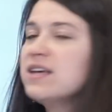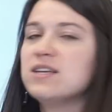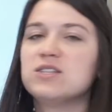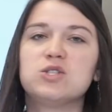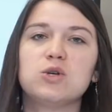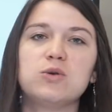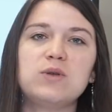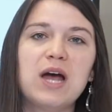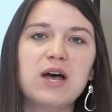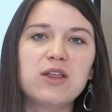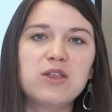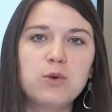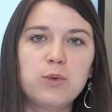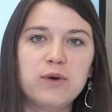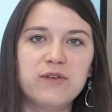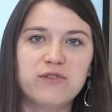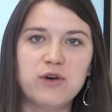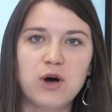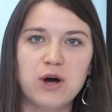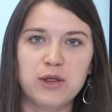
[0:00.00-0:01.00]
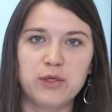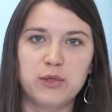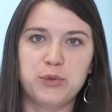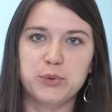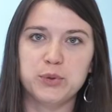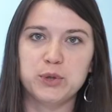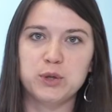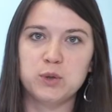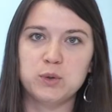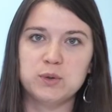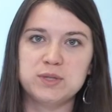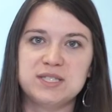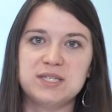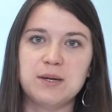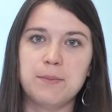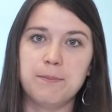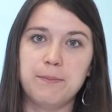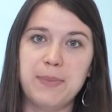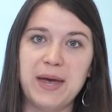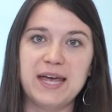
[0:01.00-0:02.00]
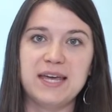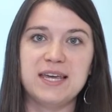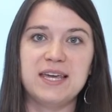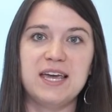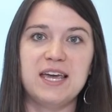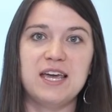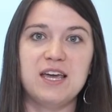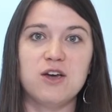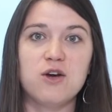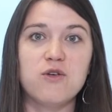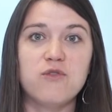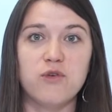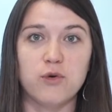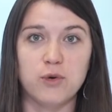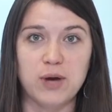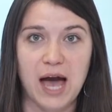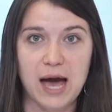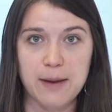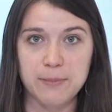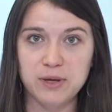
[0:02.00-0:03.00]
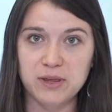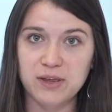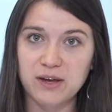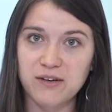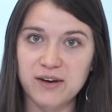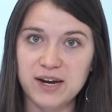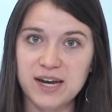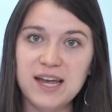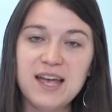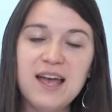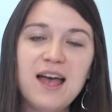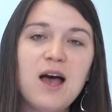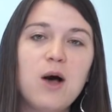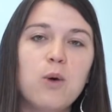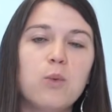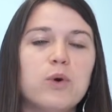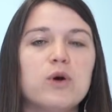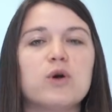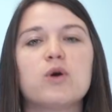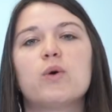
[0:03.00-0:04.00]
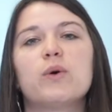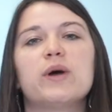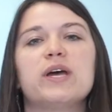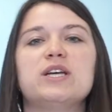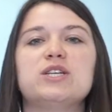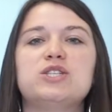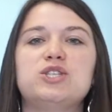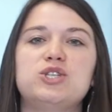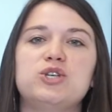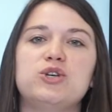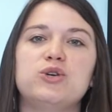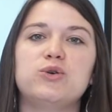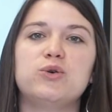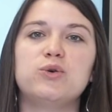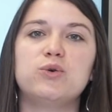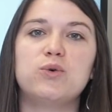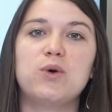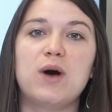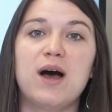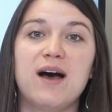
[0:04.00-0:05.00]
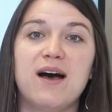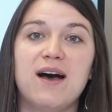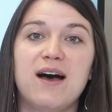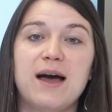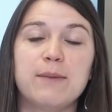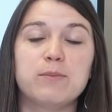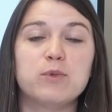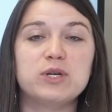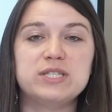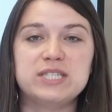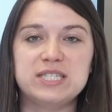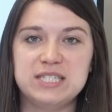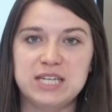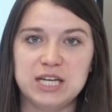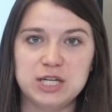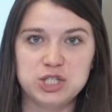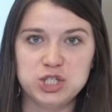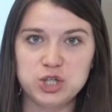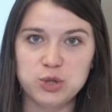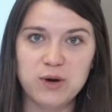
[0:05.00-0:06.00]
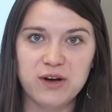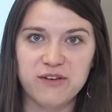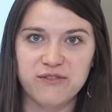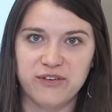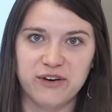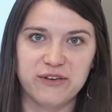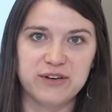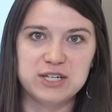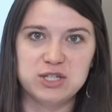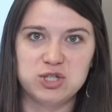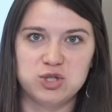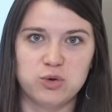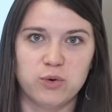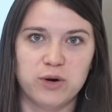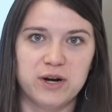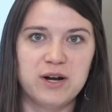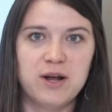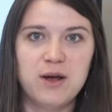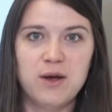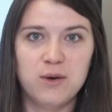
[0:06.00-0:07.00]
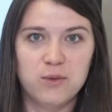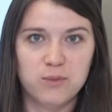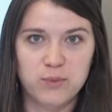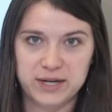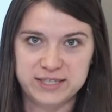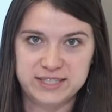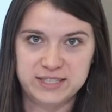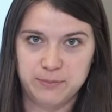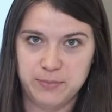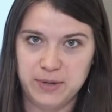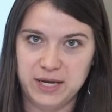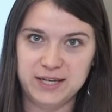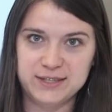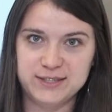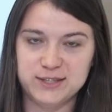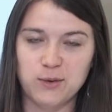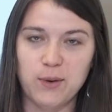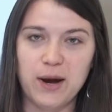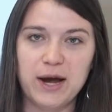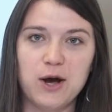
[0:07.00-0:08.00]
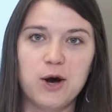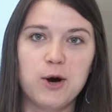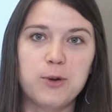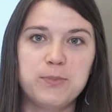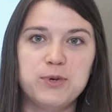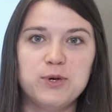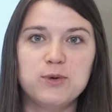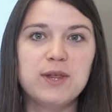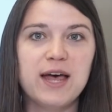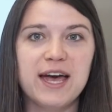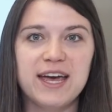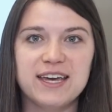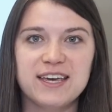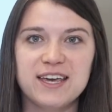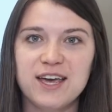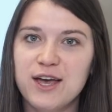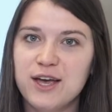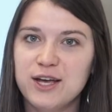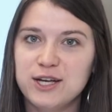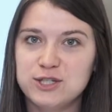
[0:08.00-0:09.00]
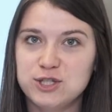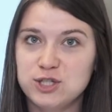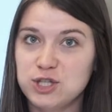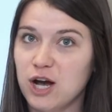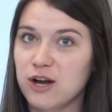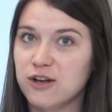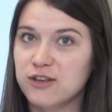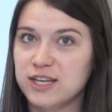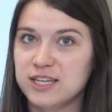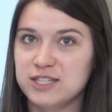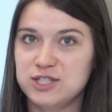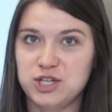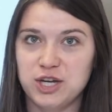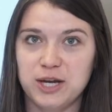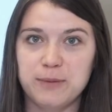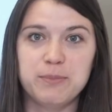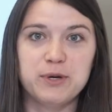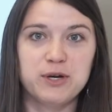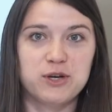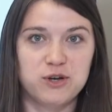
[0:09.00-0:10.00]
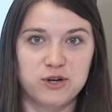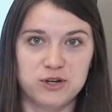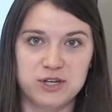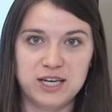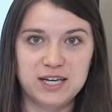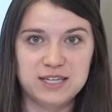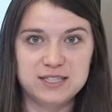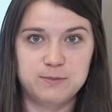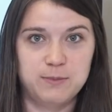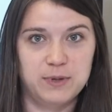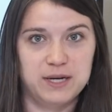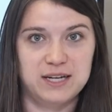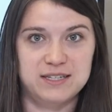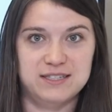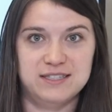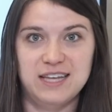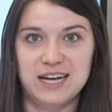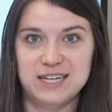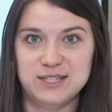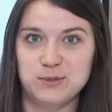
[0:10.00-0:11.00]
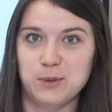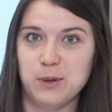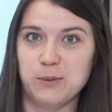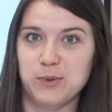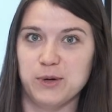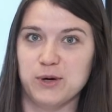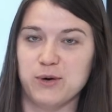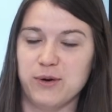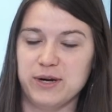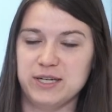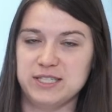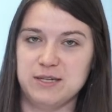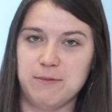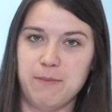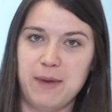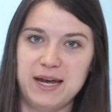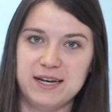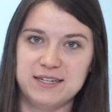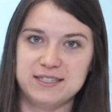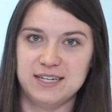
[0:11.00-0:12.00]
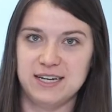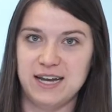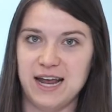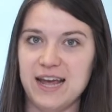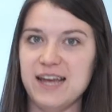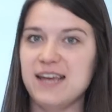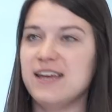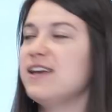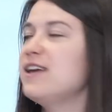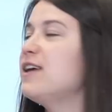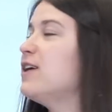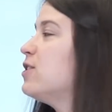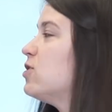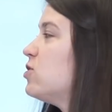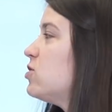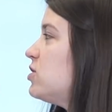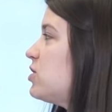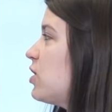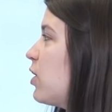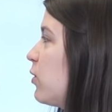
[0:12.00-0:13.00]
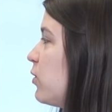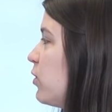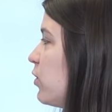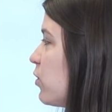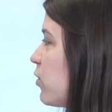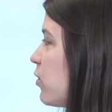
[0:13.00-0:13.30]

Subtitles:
so now that we've gone through some baking vocabulary, I'm going to teach you a very short recipe. So I hope you like chocolate chip cookies because that's what we're going to make today. So you're